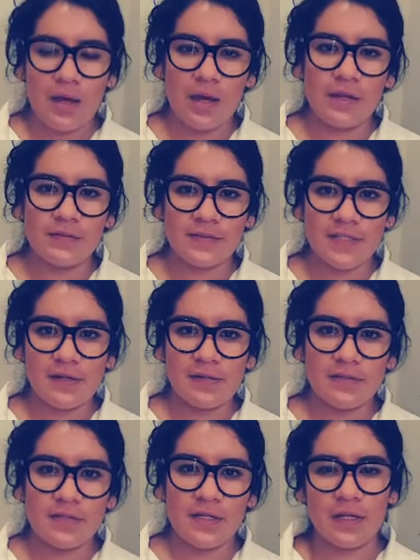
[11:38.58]

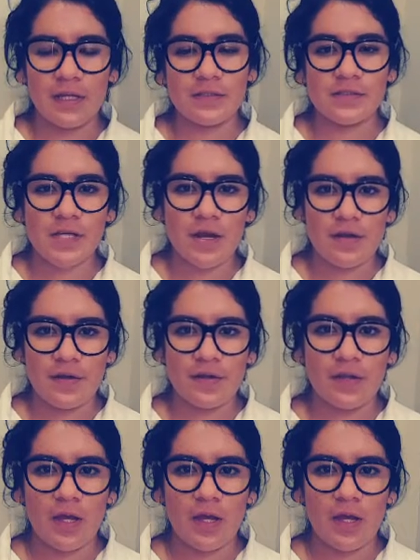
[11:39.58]
Ideally, the entire